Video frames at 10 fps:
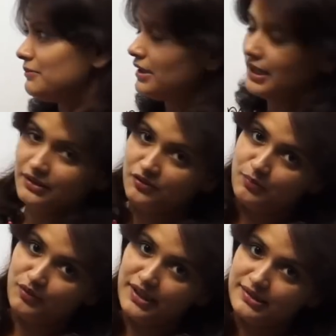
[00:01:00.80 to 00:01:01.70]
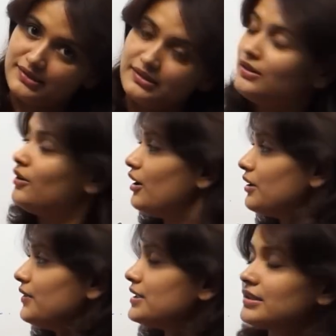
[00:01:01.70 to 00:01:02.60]
some kind of points
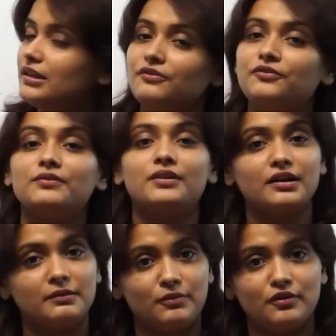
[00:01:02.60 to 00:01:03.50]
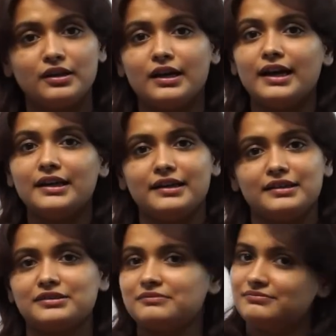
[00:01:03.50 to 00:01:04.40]
on which if we work upon, I
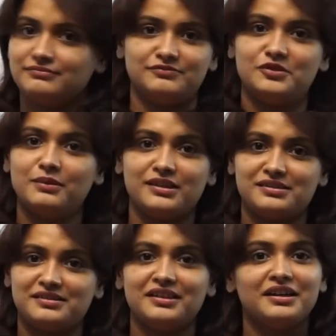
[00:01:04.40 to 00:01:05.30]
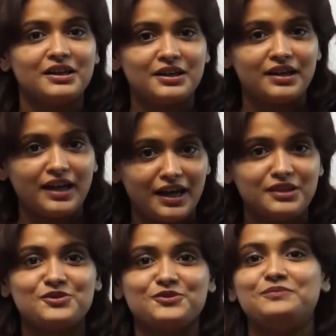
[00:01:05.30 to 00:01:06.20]
guess we
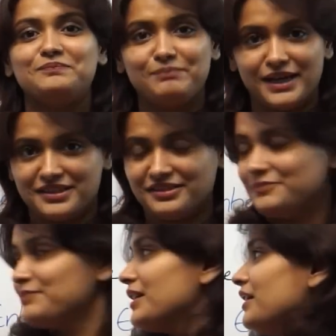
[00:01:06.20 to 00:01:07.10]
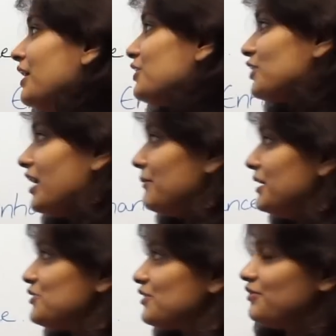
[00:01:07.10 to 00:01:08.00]
can do better. So
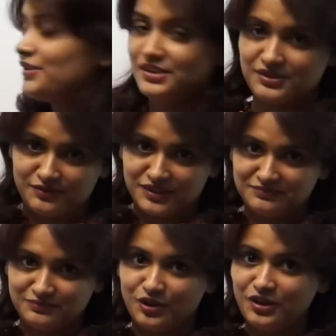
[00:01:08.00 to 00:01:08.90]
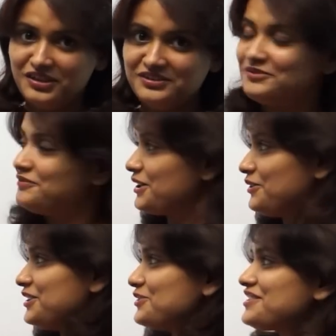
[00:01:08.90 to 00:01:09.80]
coming to the first one, or we're
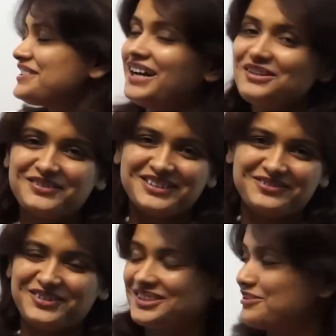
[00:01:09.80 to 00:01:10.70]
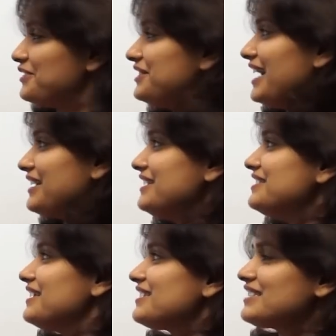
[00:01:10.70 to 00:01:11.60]
going to start with the first one, that
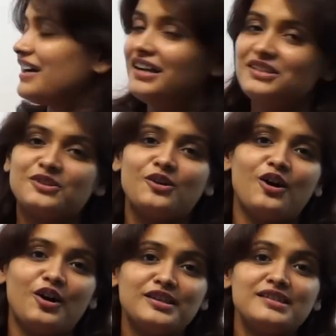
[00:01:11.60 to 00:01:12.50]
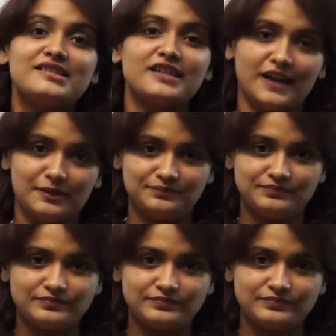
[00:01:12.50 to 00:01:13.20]
is start on time.